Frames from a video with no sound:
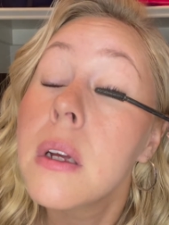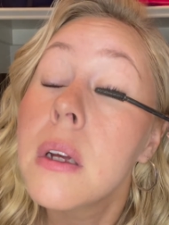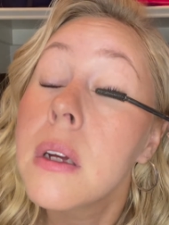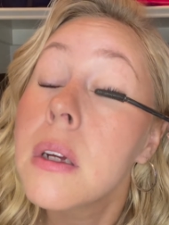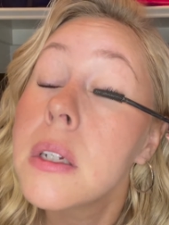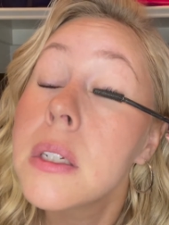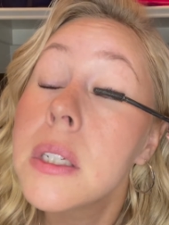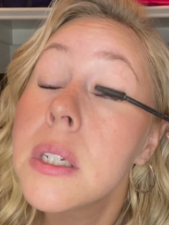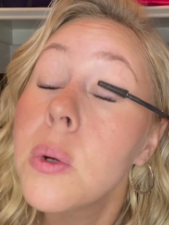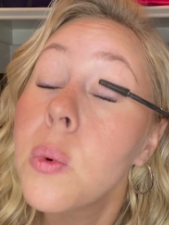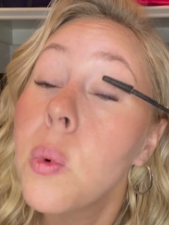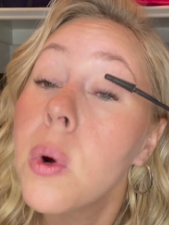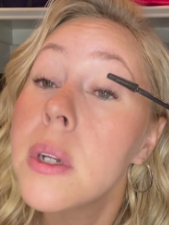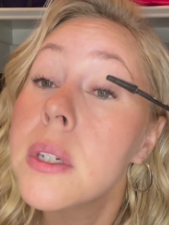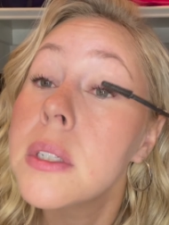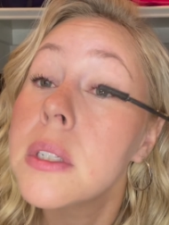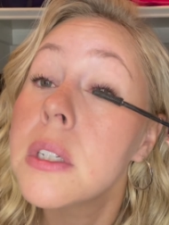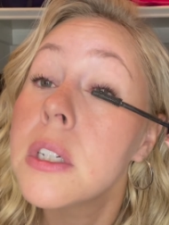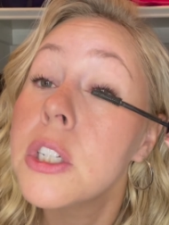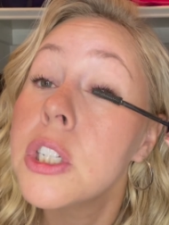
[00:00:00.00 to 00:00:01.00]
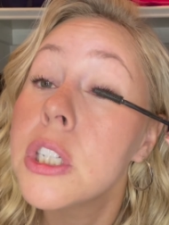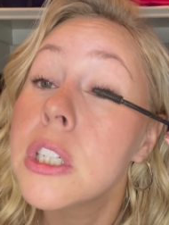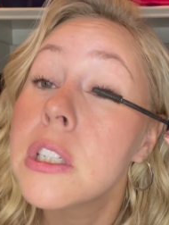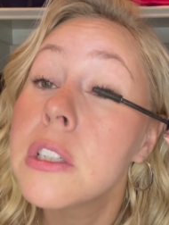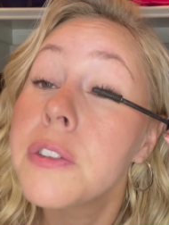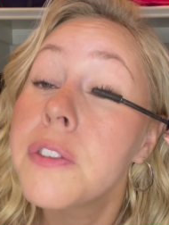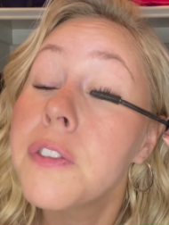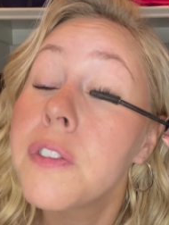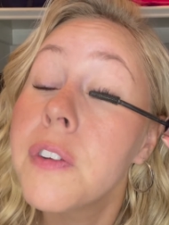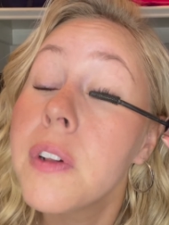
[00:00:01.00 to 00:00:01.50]
because it wants to just
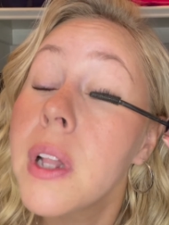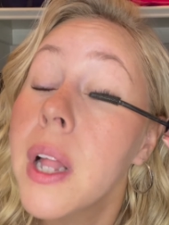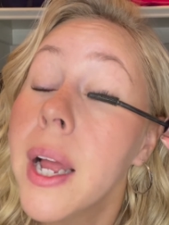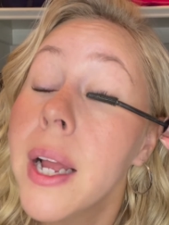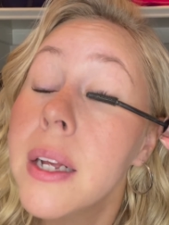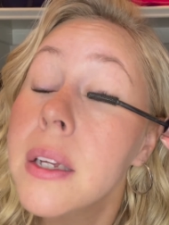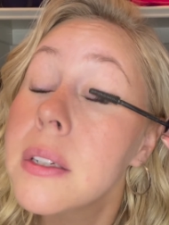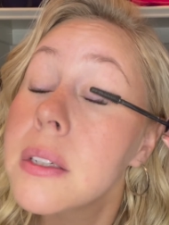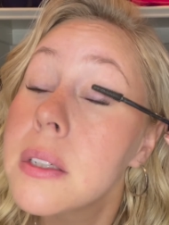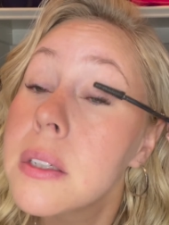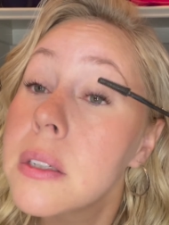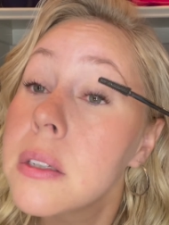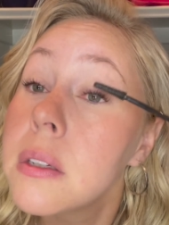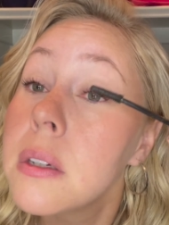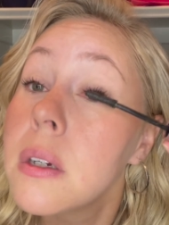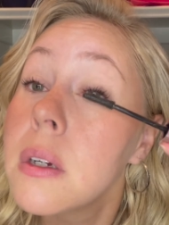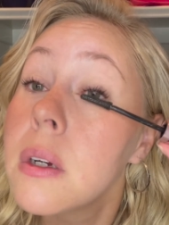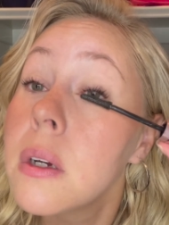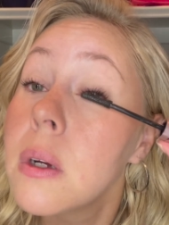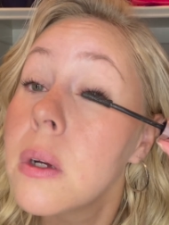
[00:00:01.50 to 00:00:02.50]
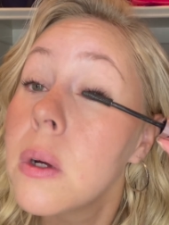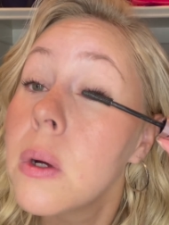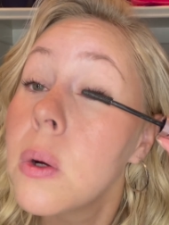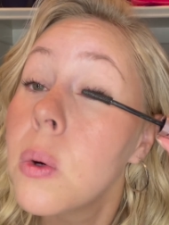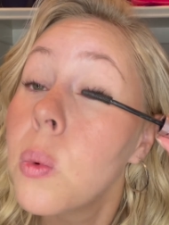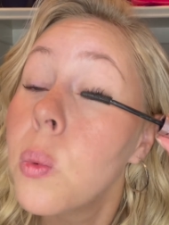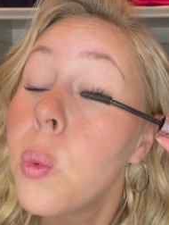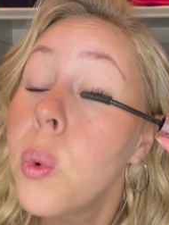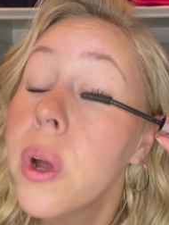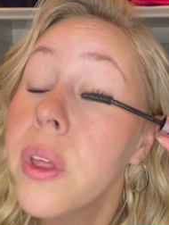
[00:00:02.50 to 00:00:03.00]
flex
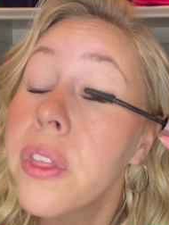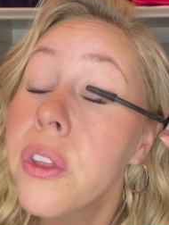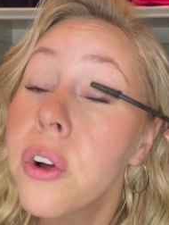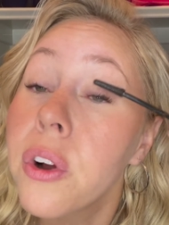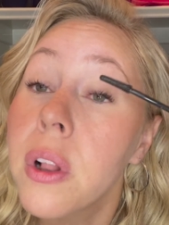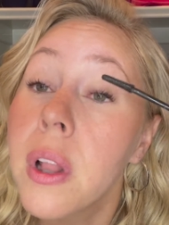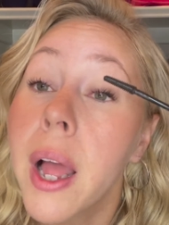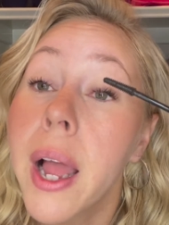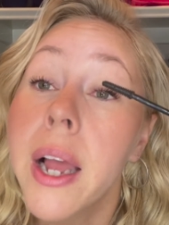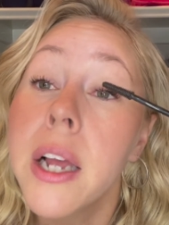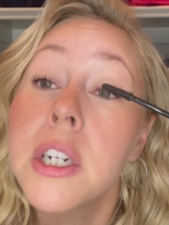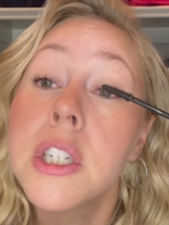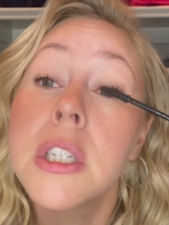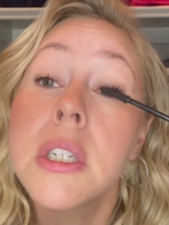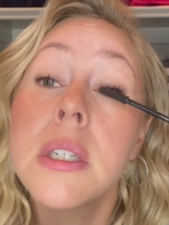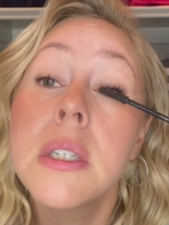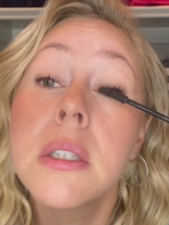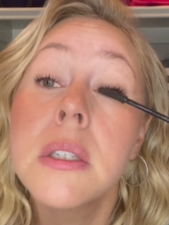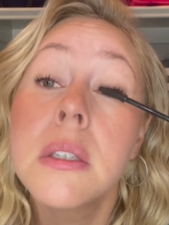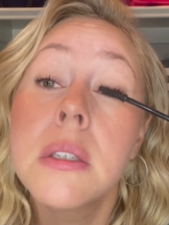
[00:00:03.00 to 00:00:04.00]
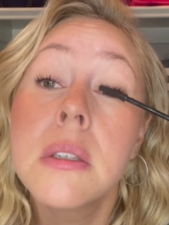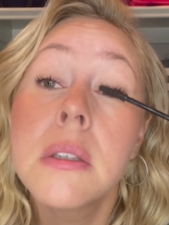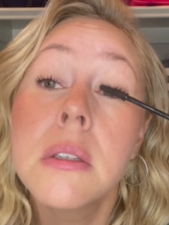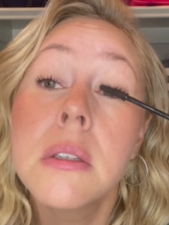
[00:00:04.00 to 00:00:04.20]
with your lashes.